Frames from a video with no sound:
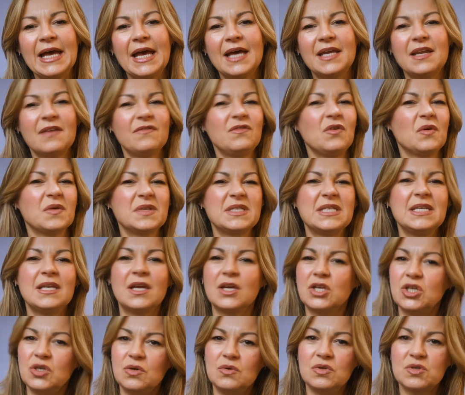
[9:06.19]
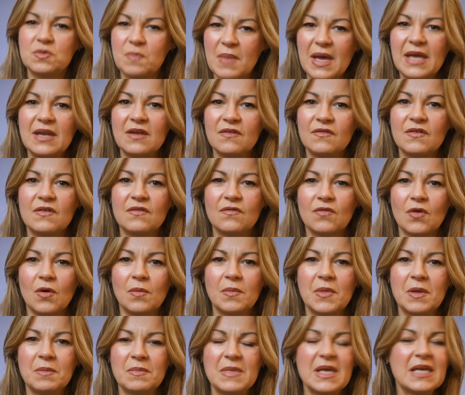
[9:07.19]
and I've not seen a huge benefit
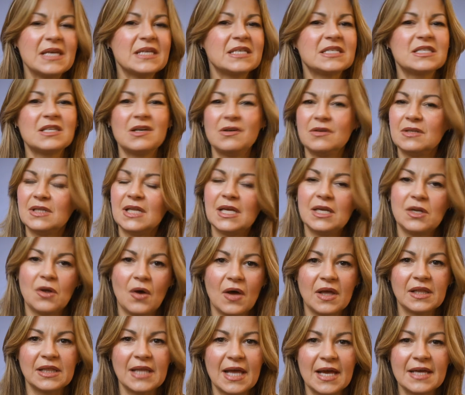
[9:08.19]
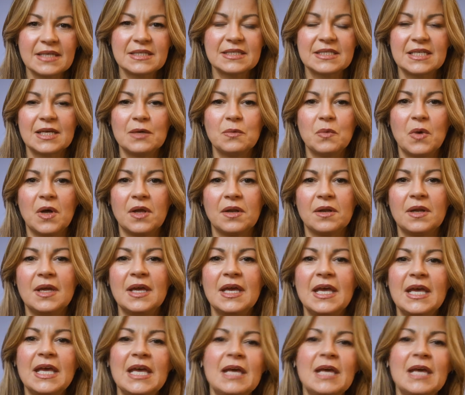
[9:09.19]
from them, certainly not a lasting one.